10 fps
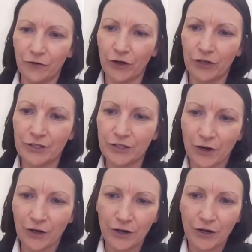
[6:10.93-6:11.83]
first.
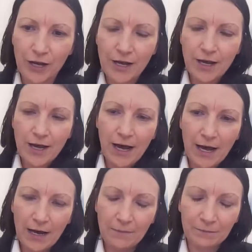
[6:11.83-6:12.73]
So
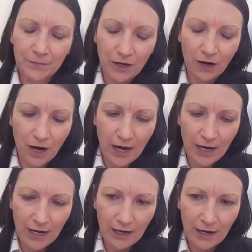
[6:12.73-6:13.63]

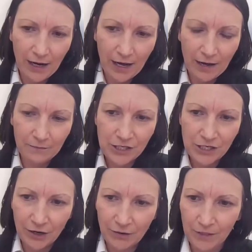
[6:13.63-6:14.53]
I
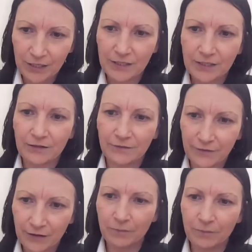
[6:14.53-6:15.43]
am Shadow Minister
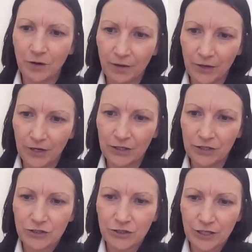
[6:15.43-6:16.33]
for Primary
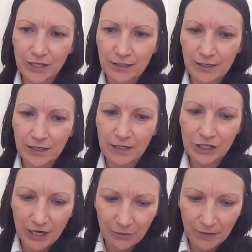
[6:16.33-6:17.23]
Industries,
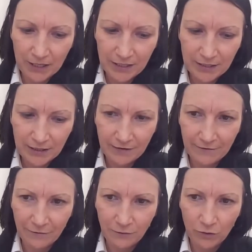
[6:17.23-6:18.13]
Shadow Minister
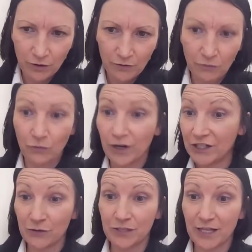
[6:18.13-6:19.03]
for
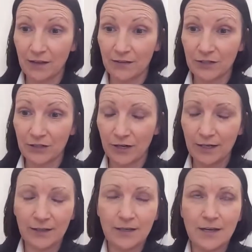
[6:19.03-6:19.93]
Regional South
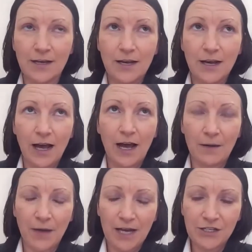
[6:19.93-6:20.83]
Australia,
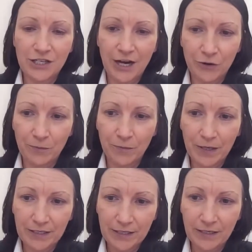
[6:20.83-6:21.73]
and Shadow
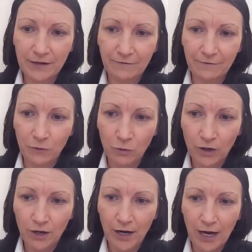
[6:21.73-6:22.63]
Minister for
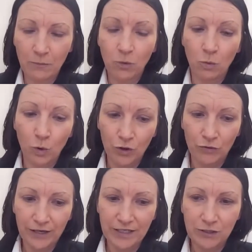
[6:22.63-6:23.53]

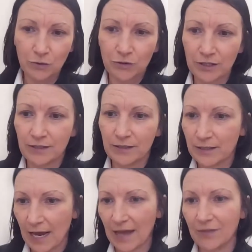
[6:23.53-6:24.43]
Water
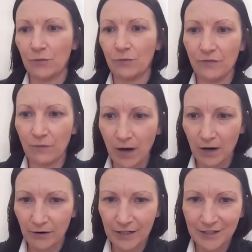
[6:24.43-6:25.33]
Resources and the River
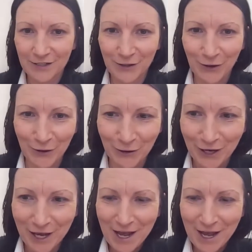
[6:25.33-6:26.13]
Murray. So